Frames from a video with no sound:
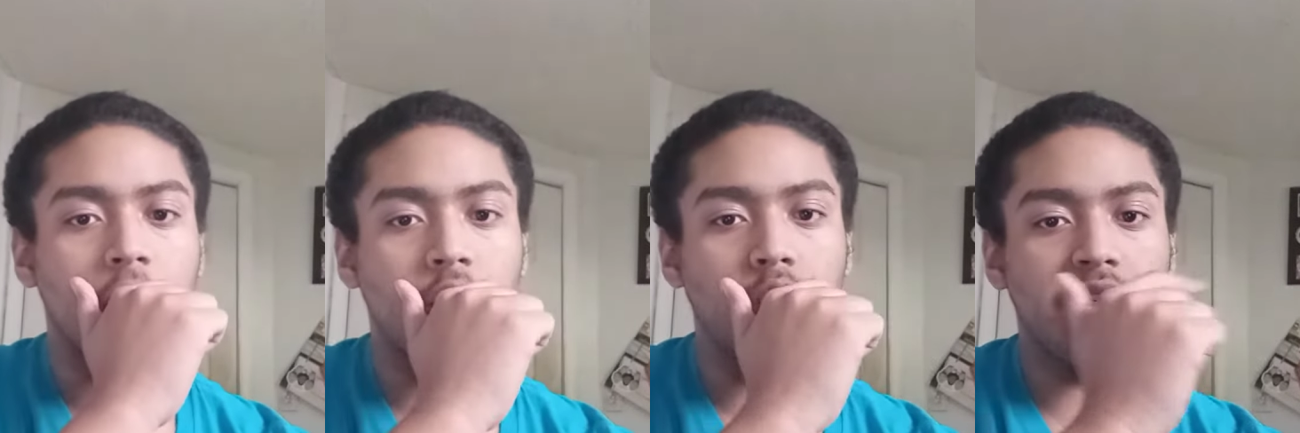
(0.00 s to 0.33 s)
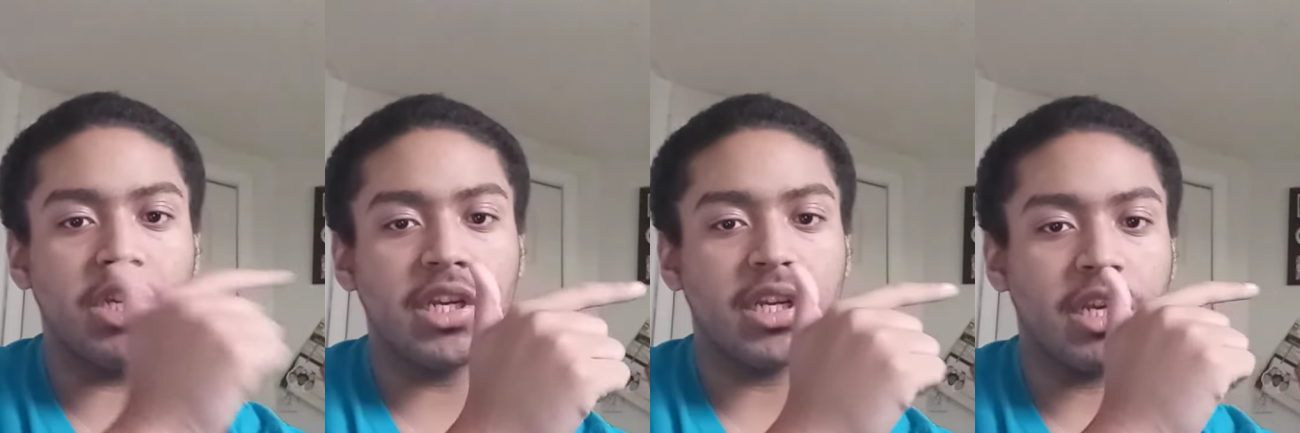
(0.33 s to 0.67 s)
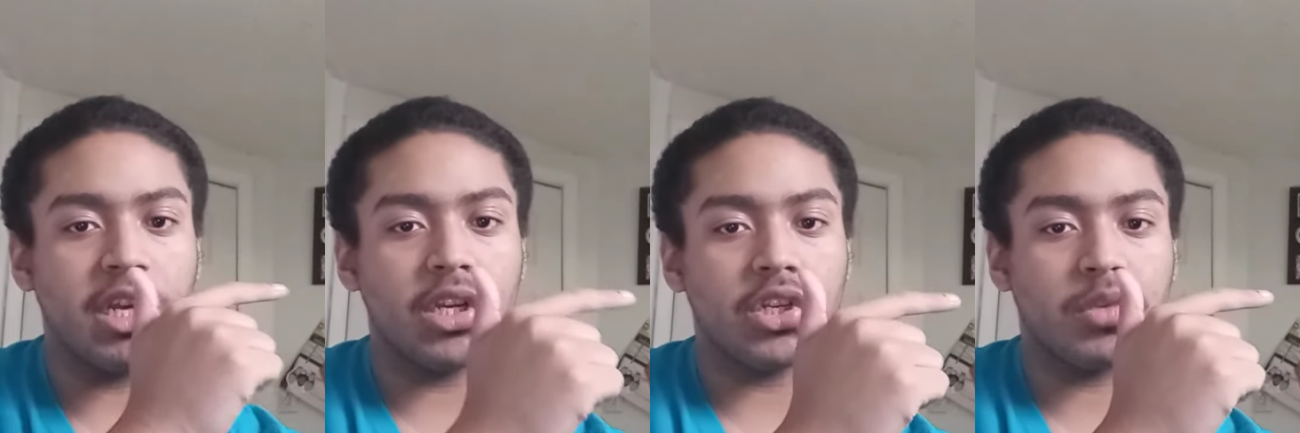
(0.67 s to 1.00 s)
You didn't
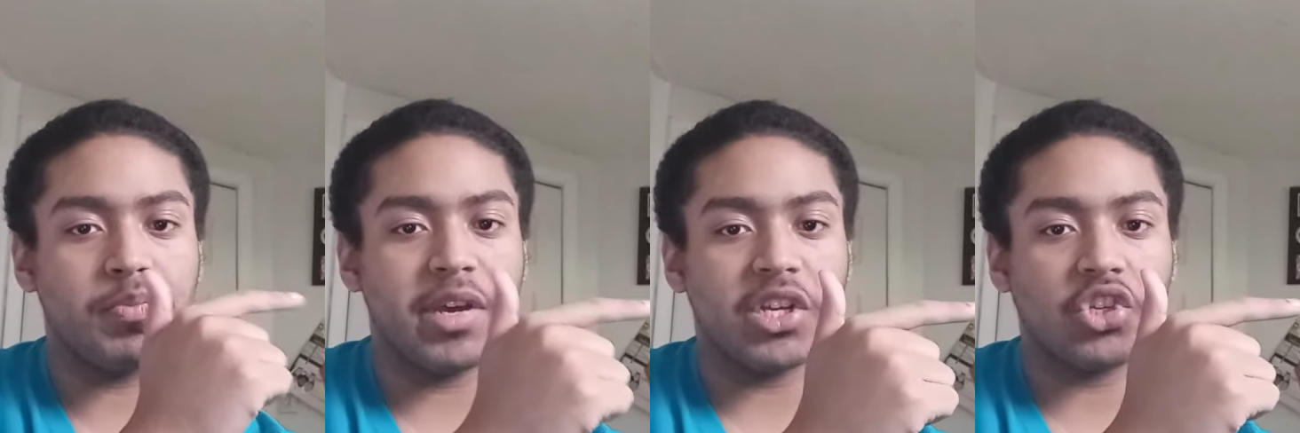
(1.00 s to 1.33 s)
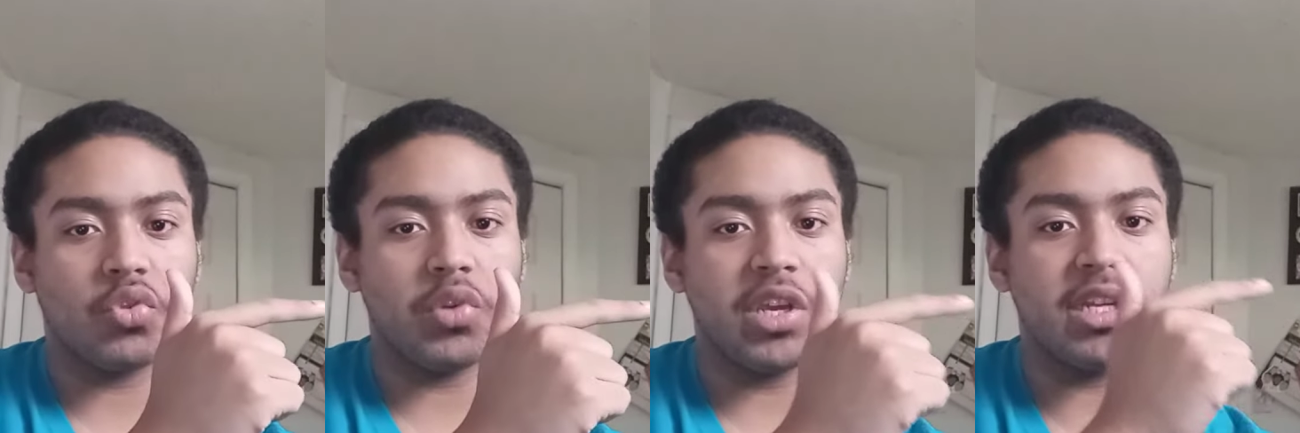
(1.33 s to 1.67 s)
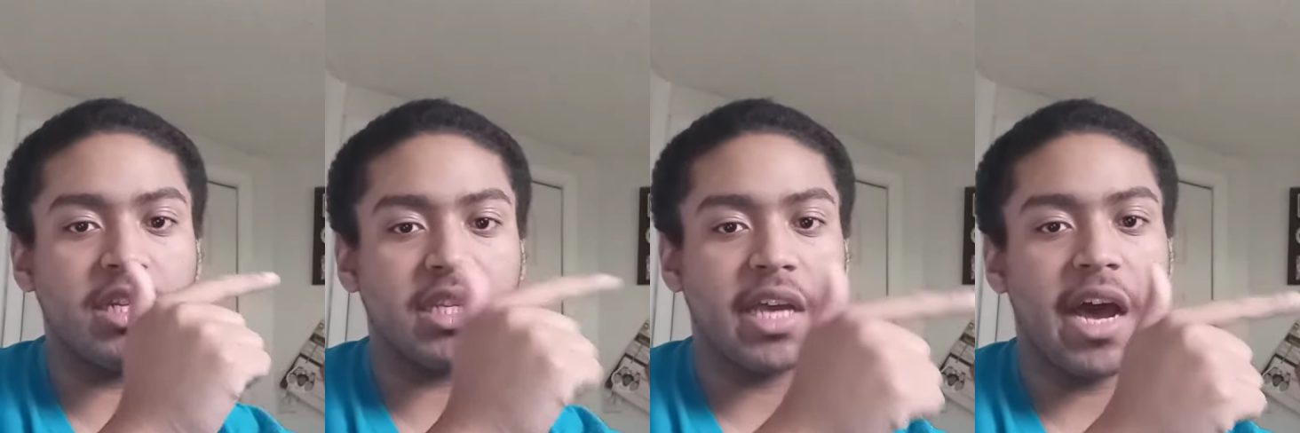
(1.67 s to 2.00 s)
hit a special
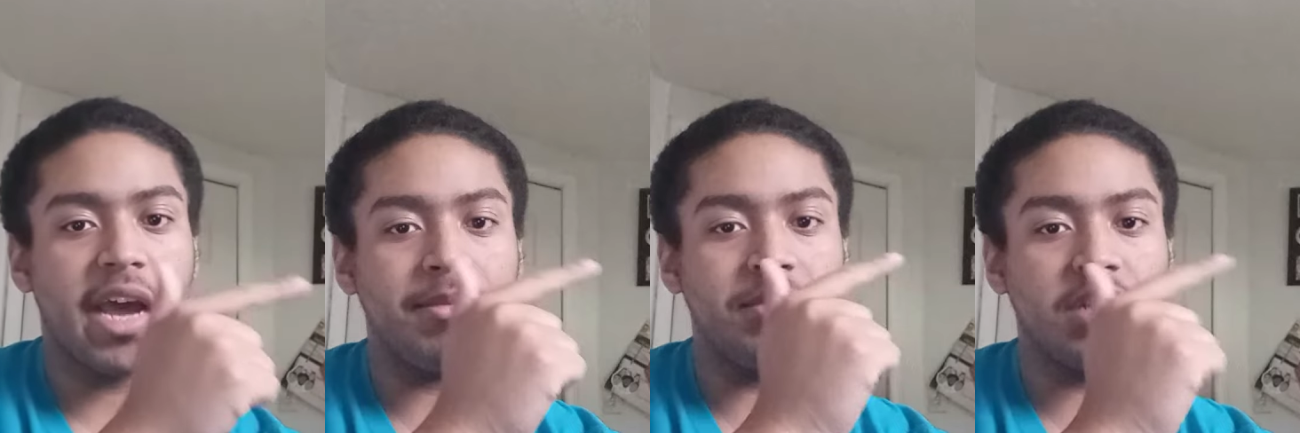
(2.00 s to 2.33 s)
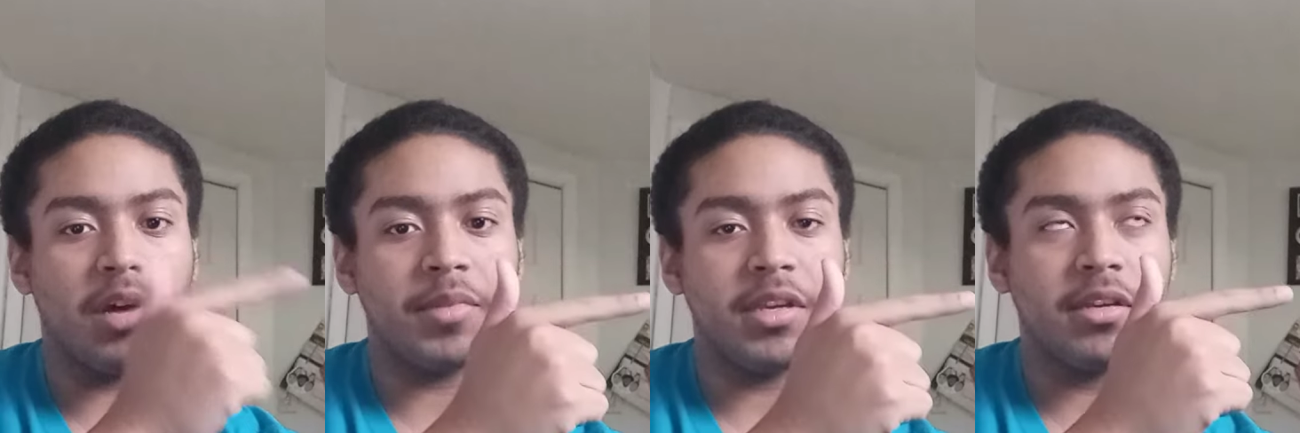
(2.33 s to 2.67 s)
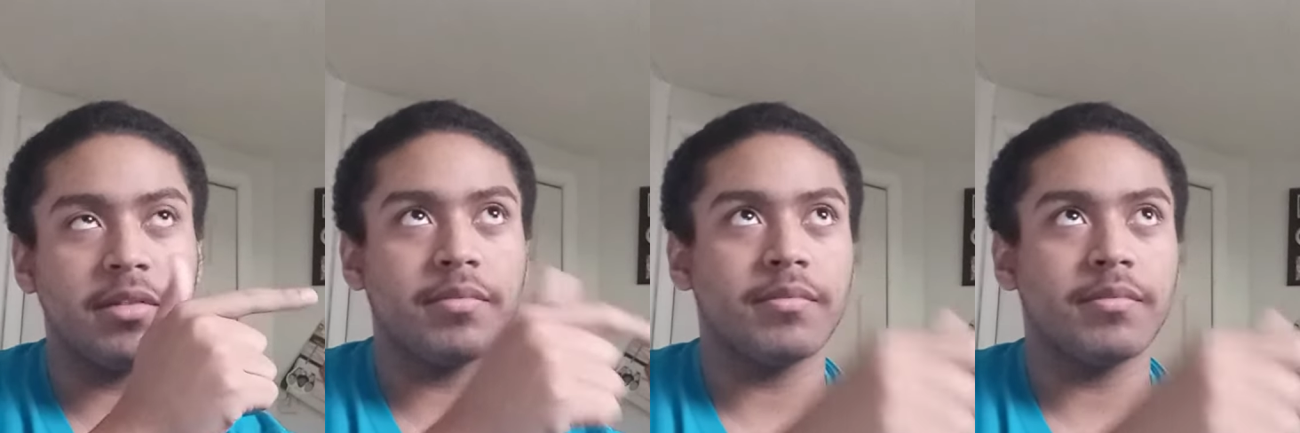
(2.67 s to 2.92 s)
in time, dummy.